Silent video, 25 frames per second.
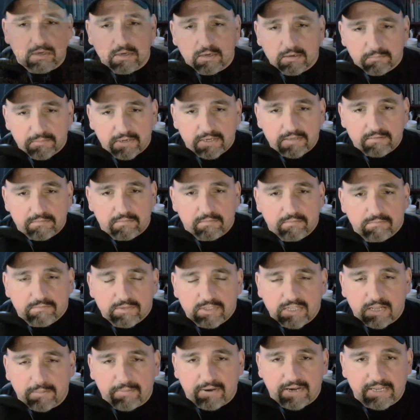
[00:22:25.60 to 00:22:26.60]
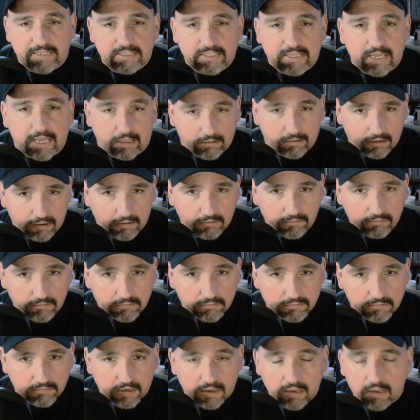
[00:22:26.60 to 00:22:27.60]
But stop by and say hello.
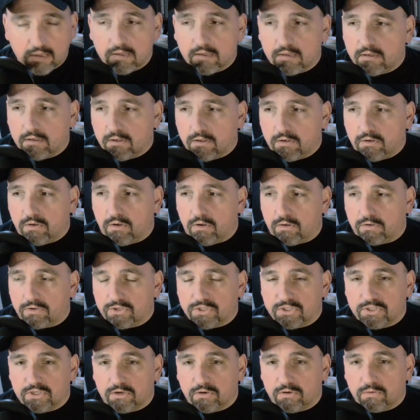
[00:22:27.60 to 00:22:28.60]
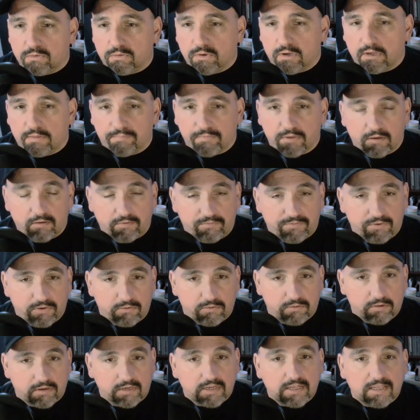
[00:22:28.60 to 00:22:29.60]
Also, if
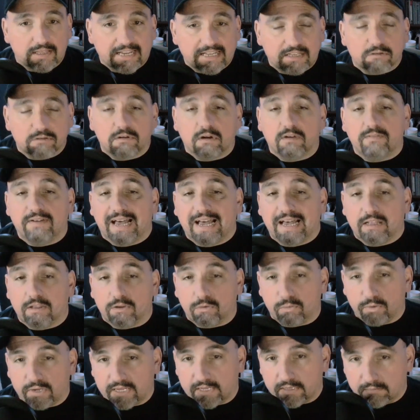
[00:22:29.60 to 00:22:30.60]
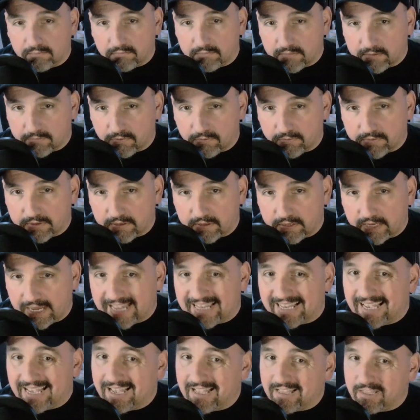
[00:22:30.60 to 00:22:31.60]
you're a collector of Halloween memorabilia
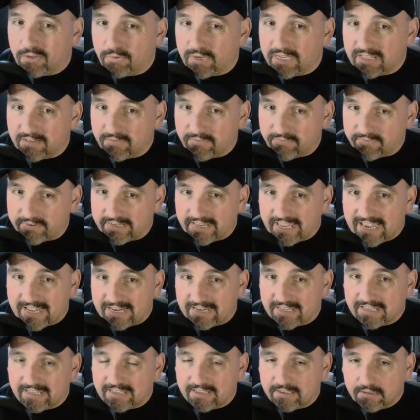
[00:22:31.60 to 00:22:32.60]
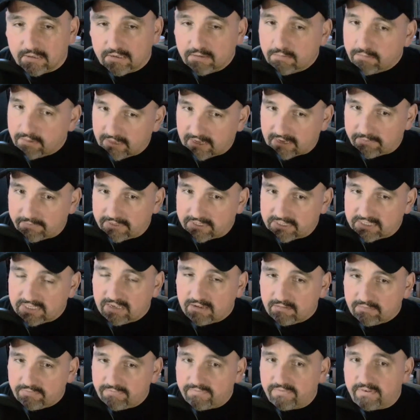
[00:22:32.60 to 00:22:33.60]
and a Halloween fanatic like
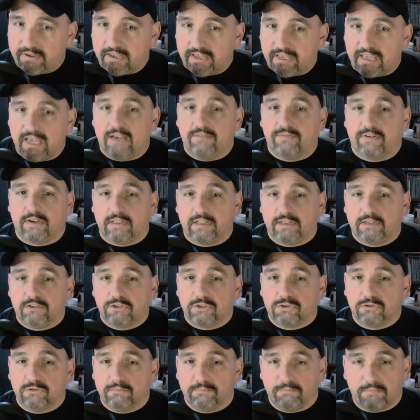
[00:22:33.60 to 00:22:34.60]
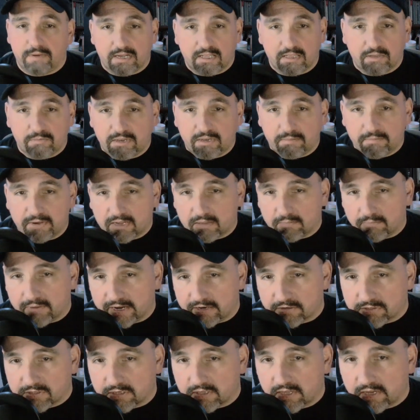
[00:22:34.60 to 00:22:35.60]
myself, I have a collectors group, Halloween and Michael
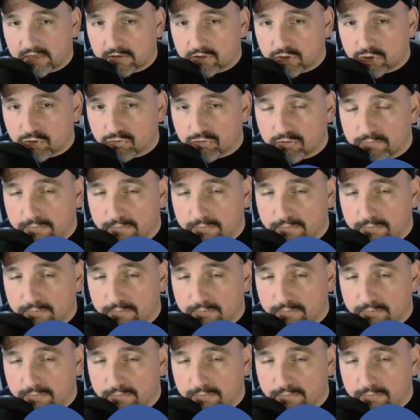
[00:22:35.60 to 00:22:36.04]
Myers collectors group